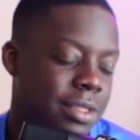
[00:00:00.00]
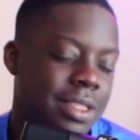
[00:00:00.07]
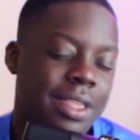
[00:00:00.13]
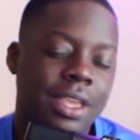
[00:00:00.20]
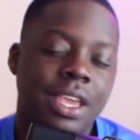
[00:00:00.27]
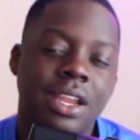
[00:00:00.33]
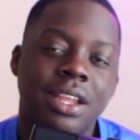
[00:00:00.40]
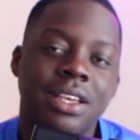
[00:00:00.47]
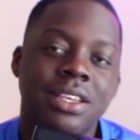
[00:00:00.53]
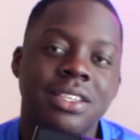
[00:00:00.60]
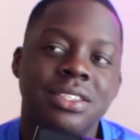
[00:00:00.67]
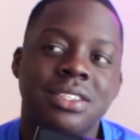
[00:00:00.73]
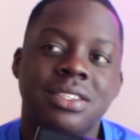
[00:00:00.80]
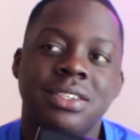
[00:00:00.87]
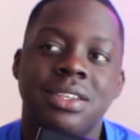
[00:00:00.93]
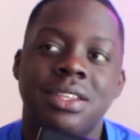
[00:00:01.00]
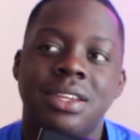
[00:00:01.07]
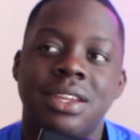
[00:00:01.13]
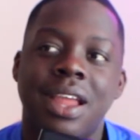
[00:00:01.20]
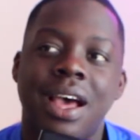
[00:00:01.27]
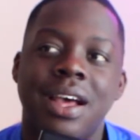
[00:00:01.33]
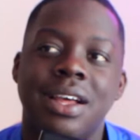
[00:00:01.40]
It is
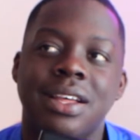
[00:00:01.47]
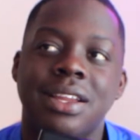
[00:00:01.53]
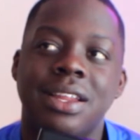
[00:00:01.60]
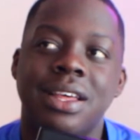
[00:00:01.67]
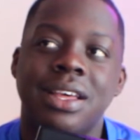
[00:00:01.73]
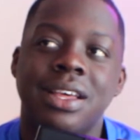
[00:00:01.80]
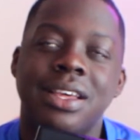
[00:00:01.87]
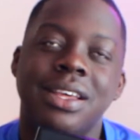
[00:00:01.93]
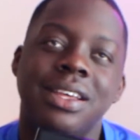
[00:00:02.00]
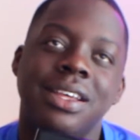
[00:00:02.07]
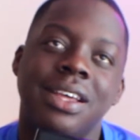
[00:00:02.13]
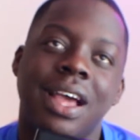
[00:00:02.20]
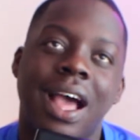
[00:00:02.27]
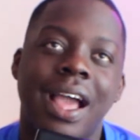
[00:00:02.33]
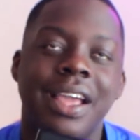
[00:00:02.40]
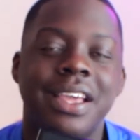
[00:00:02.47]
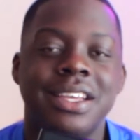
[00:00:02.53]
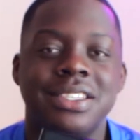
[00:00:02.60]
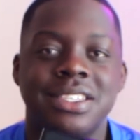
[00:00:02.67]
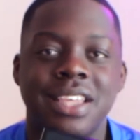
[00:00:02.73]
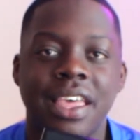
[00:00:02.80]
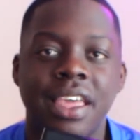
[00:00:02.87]
not, you could
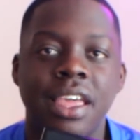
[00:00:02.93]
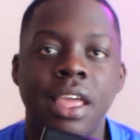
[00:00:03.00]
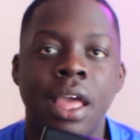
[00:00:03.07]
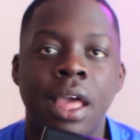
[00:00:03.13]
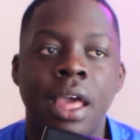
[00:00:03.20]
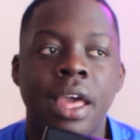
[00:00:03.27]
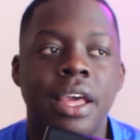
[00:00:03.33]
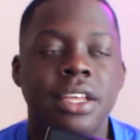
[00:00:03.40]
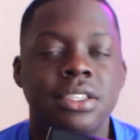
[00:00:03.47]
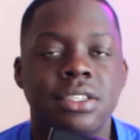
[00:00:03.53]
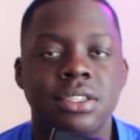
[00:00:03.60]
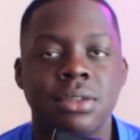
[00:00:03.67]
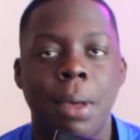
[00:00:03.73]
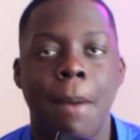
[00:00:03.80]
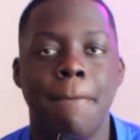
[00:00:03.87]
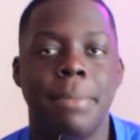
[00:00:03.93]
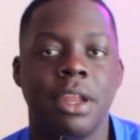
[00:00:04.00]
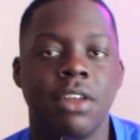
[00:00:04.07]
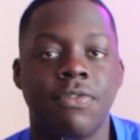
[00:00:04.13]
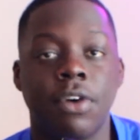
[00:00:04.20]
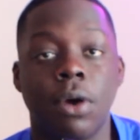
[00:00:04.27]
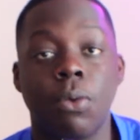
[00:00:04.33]
say it's a bit
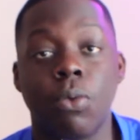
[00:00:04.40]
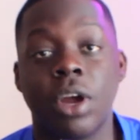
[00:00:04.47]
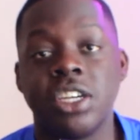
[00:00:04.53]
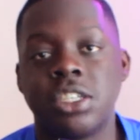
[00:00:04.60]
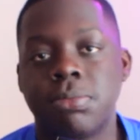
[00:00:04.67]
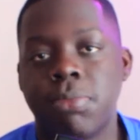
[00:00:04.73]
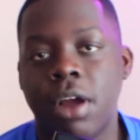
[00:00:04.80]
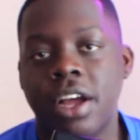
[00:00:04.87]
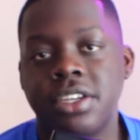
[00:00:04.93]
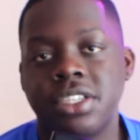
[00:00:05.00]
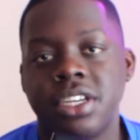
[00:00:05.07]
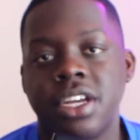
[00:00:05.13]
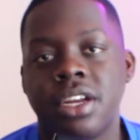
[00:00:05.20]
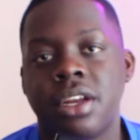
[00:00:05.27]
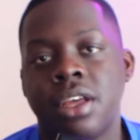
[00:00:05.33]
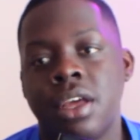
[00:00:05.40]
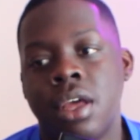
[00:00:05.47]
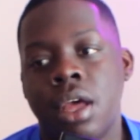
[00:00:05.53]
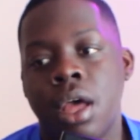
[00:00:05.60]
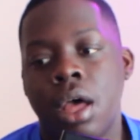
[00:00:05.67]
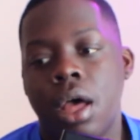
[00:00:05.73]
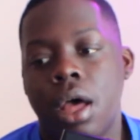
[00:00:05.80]
of a rush project,
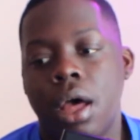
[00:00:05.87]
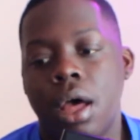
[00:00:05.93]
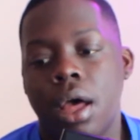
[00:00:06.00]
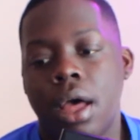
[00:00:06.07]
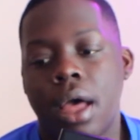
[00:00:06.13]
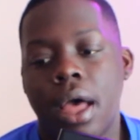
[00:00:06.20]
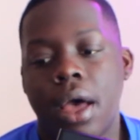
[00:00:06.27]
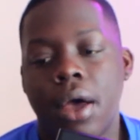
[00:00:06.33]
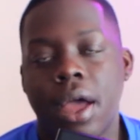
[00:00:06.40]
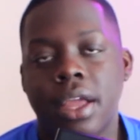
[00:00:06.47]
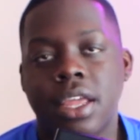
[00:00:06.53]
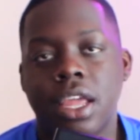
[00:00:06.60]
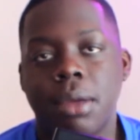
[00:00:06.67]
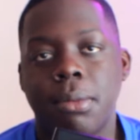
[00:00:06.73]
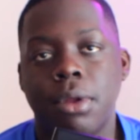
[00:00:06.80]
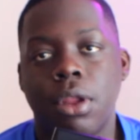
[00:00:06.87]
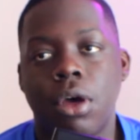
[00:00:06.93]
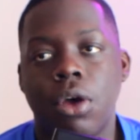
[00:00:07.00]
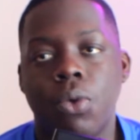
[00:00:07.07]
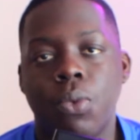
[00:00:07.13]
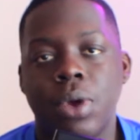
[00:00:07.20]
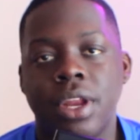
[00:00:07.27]
how I came
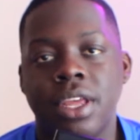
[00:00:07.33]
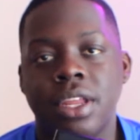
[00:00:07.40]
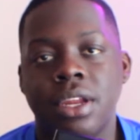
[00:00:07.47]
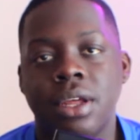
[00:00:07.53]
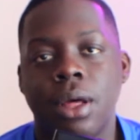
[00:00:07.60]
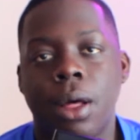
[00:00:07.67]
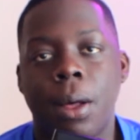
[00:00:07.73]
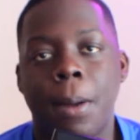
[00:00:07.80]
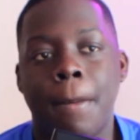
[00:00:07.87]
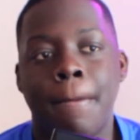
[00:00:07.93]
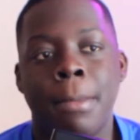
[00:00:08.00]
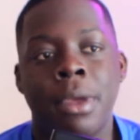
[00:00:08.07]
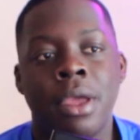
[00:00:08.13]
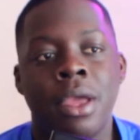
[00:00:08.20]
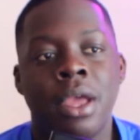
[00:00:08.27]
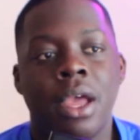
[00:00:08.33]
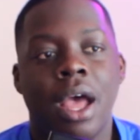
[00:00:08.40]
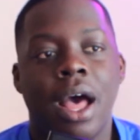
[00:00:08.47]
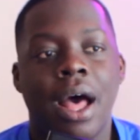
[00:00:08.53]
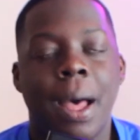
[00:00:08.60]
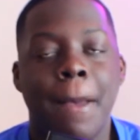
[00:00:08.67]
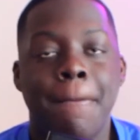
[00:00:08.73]
along with it.
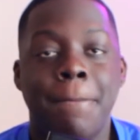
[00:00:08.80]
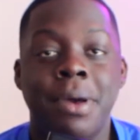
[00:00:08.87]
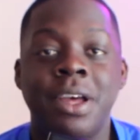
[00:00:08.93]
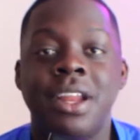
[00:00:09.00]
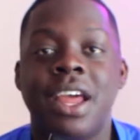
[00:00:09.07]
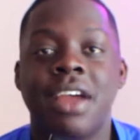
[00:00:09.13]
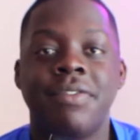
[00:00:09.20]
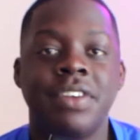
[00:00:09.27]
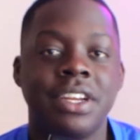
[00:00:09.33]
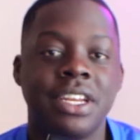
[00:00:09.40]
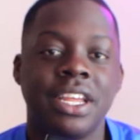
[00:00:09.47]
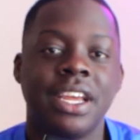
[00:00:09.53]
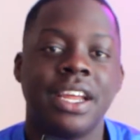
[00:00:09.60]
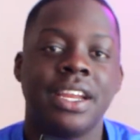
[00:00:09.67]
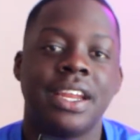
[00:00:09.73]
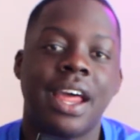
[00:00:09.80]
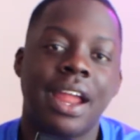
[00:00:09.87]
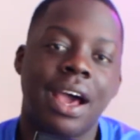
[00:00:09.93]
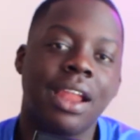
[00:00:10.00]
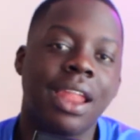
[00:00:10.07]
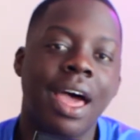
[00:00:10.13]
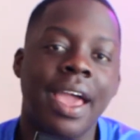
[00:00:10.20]
I put everything that
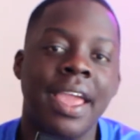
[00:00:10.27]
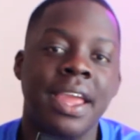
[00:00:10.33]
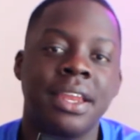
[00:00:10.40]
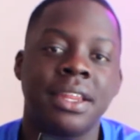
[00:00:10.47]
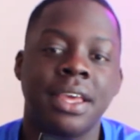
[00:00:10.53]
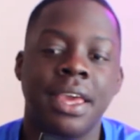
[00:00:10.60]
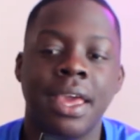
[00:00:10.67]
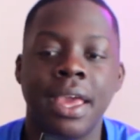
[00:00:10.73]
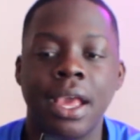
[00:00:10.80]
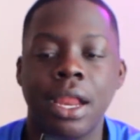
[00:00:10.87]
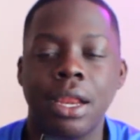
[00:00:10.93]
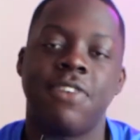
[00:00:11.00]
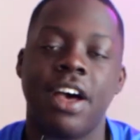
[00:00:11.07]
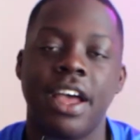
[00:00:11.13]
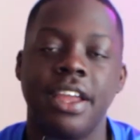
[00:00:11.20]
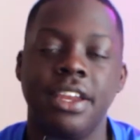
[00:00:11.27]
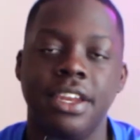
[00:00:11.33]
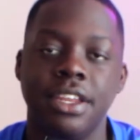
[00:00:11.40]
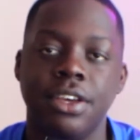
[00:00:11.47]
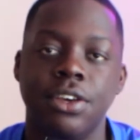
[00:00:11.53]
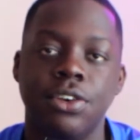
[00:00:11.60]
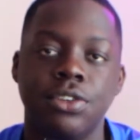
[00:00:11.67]
I liked and find
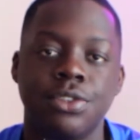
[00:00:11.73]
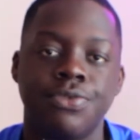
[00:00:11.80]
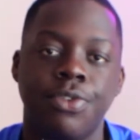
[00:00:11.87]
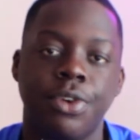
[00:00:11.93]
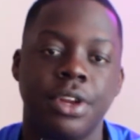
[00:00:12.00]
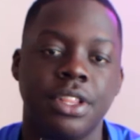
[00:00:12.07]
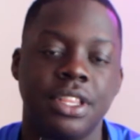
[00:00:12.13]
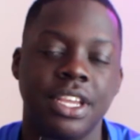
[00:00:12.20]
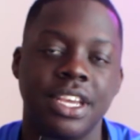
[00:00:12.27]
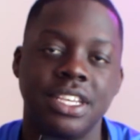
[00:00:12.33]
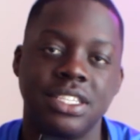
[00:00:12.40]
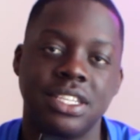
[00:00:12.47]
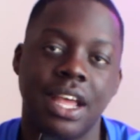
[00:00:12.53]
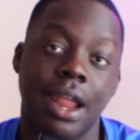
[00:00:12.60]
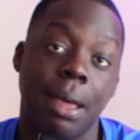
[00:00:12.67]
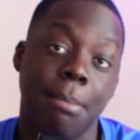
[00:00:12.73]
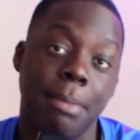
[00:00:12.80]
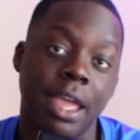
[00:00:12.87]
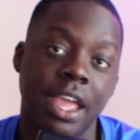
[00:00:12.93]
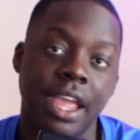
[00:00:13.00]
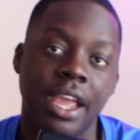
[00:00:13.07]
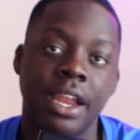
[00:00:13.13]
deals for the things that I
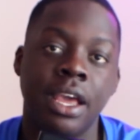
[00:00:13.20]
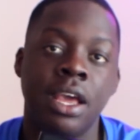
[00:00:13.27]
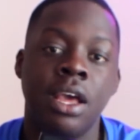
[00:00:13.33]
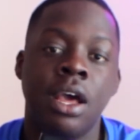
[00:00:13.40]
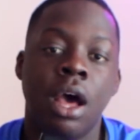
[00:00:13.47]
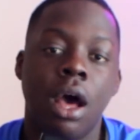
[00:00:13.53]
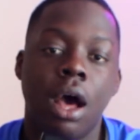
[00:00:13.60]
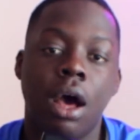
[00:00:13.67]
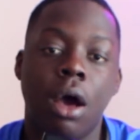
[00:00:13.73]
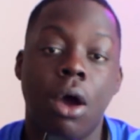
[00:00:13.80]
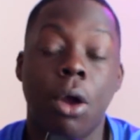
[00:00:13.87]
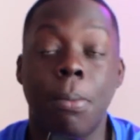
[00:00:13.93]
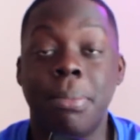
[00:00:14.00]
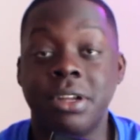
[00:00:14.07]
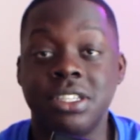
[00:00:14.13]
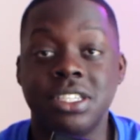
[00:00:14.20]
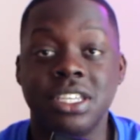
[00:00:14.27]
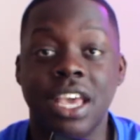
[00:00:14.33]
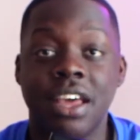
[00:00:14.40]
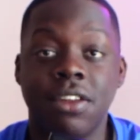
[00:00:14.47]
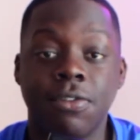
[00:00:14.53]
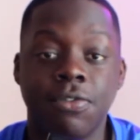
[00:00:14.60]
made or put
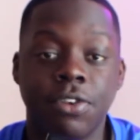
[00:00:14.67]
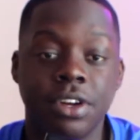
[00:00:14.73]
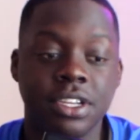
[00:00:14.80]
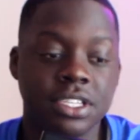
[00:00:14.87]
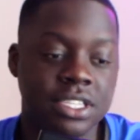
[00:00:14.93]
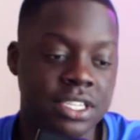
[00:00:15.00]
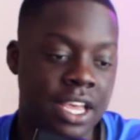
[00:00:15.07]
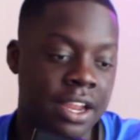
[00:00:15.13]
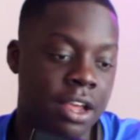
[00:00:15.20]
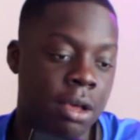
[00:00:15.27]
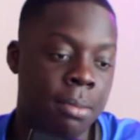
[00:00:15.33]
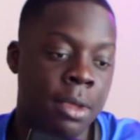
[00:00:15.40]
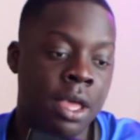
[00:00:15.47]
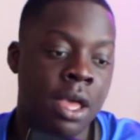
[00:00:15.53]
together for this setup.